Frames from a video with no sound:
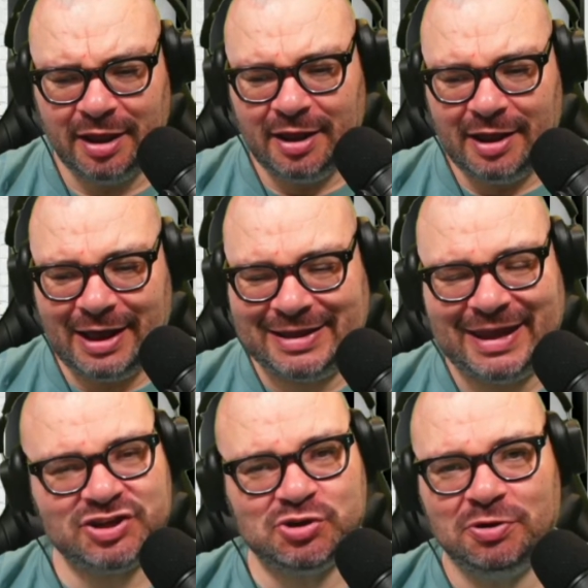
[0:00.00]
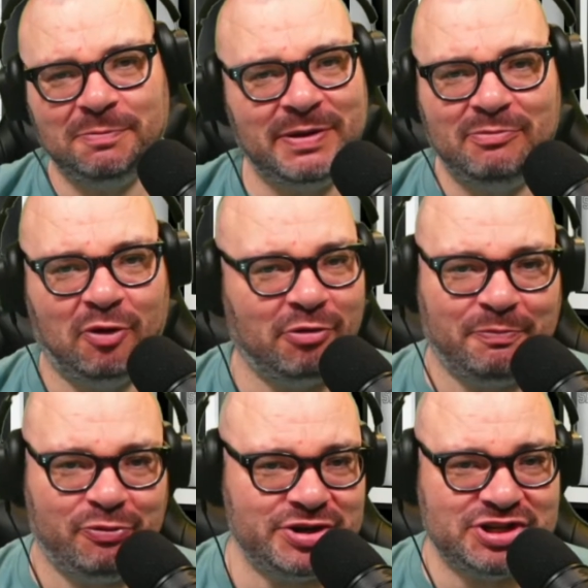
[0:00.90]
I guess, showing a bit more
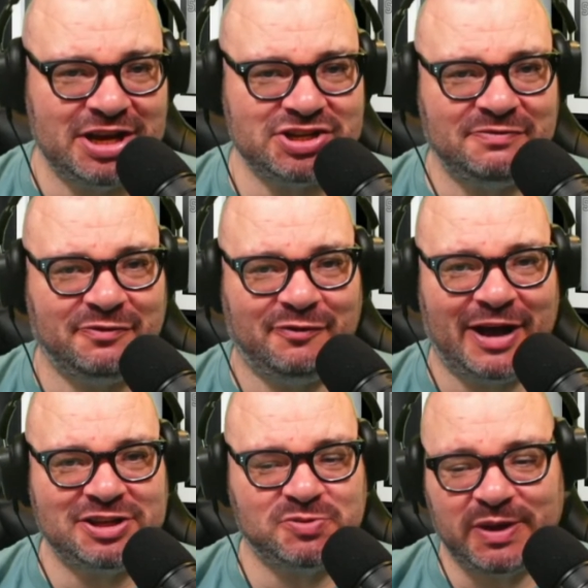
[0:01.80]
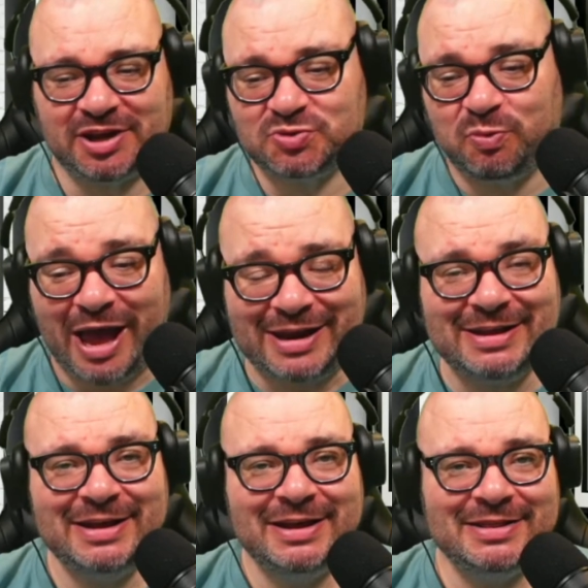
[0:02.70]
appreciation for fans, because when
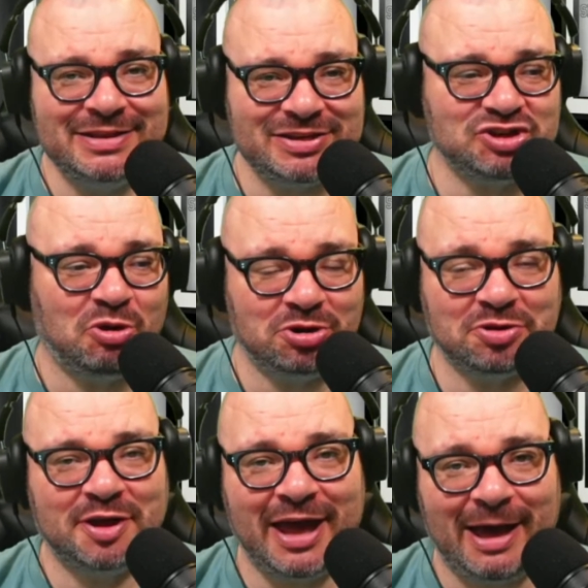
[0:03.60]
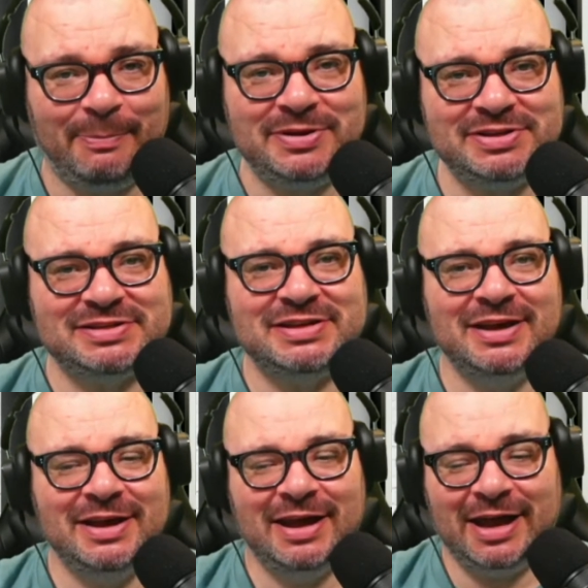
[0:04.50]
this sort of thing happens
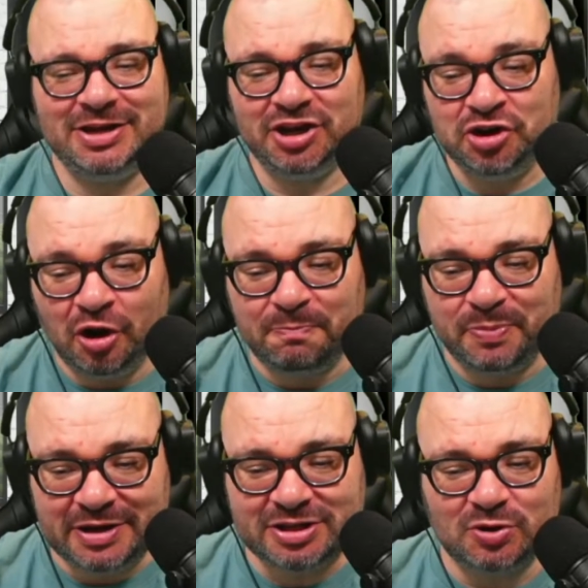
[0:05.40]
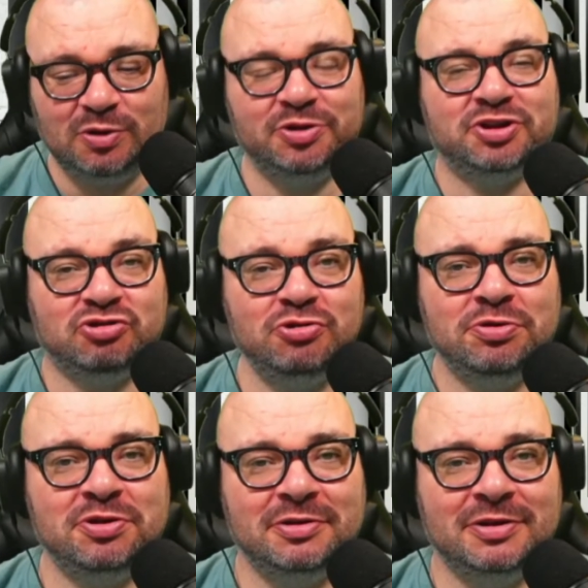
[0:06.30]
and you're not being told the
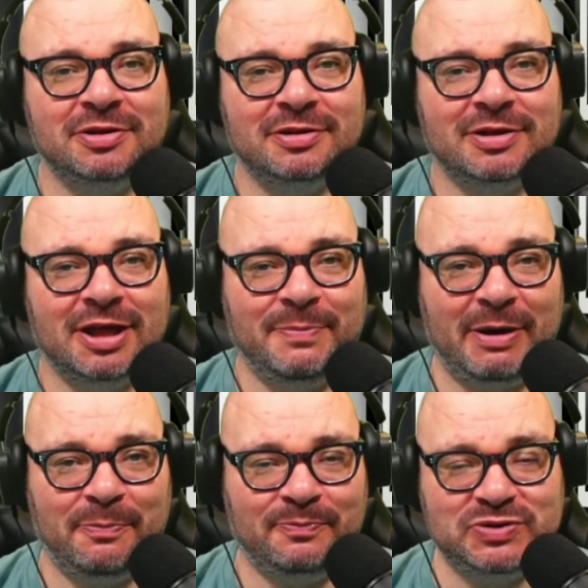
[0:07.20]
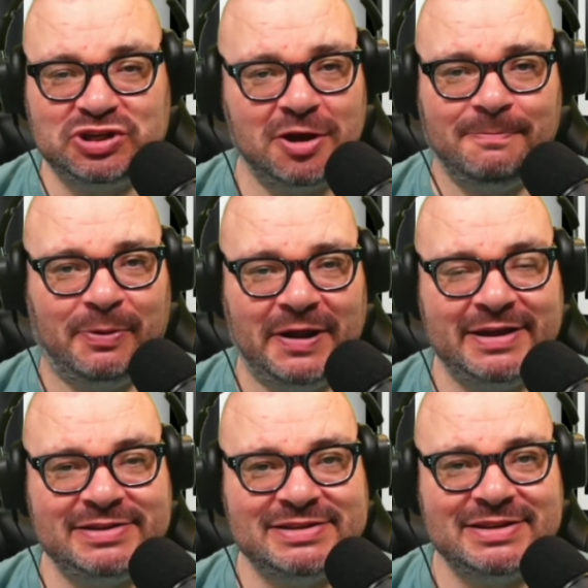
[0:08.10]
truth about certain players,